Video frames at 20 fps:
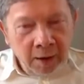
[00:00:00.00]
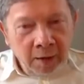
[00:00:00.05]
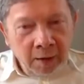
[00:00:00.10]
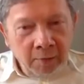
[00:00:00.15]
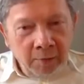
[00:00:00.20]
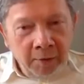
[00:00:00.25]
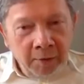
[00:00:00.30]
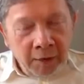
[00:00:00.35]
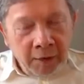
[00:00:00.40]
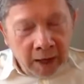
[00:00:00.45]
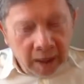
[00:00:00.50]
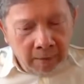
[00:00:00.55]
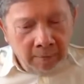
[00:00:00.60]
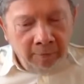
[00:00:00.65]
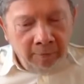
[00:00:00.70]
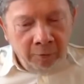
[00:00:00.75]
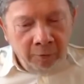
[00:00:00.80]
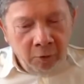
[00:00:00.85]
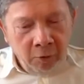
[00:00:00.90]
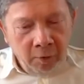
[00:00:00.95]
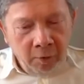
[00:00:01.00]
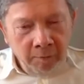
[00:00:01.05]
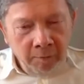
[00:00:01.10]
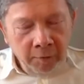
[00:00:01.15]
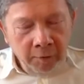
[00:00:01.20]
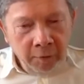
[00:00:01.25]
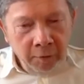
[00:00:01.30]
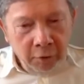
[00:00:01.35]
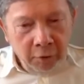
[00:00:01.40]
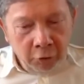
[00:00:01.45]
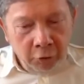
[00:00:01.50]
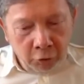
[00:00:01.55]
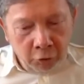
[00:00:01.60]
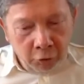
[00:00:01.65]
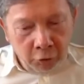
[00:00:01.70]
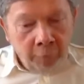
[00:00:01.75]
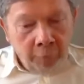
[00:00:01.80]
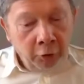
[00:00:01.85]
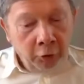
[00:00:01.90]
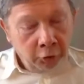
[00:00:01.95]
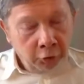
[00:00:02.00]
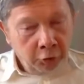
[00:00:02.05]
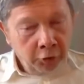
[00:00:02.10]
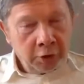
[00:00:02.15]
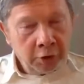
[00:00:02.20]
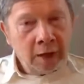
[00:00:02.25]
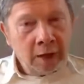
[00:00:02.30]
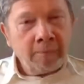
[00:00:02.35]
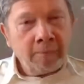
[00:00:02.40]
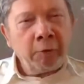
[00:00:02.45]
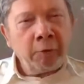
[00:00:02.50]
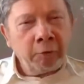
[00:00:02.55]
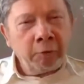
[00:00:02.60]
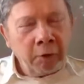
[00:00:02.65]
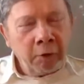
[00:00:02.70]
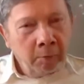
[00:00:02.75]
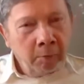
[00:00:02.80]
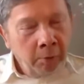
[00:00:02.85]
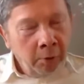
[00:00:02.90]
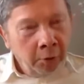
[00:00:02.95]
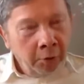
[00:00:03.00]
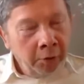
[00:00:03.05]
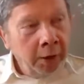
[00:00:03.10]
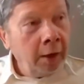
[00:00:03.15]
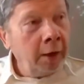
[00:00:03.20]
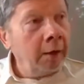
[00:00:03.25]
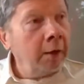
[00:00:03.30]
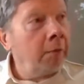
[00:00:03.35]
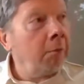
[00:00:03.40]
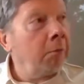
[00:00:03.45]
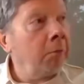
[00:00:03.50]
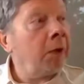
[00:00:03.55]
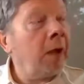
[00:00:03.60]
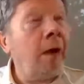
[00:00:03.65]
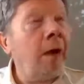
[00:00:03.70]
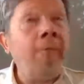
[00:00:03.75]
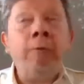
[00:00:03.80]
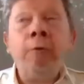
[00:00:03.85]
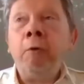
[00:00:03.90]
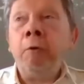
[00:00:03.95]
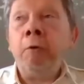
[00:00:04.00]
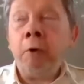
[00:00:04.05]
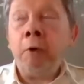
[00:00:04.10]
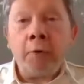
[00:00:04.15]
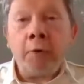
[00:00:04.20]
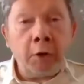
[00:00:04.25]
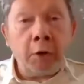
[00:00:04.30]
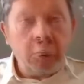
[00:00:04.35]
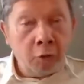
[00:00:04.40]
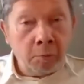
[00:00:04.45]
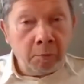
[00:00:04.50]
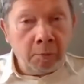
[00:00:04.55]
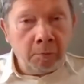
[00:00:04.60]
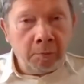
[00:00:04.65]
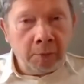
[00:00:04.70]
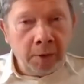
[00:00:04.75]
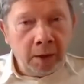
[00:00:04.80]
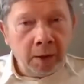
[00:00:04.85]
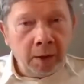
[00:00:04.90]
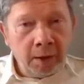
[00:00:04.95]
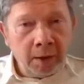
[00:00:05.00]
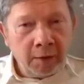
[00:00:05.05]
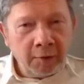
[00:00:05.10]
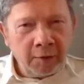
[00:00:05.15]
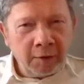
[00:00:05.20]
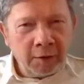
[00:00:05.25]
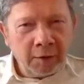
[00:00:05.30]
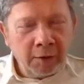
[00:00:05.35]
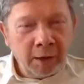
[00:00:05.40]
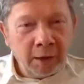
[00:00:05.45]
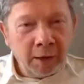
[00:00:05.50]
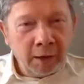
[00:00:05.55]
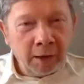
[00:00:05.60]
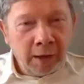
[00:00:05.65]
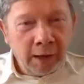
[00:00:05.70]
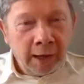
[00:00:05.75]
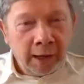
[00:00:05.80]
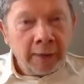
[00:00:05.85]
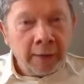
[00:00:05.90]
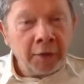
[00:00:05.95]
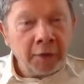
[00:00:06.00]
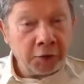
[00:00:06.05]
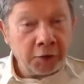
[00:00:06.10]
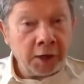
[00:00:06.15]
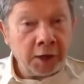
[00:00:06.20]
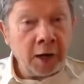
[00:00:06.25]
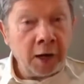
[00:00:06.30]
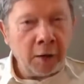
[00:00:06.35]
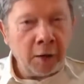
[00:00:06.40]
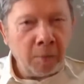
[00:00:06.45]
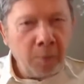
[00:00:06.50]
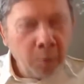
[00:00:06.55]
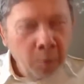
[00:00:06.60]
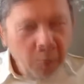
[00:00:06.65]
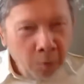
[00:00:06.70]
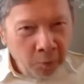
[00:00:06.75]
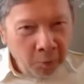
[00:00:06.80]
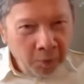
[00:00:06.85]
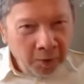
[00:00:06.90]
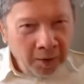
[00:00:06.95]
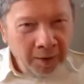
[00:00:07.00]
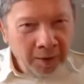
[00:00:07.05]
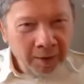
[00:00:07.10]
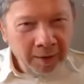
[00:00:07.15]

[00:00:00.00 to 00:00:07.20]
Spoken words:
It's harmful. First, it's harmful to your body. It's harmful to other human beings, unless they are immune.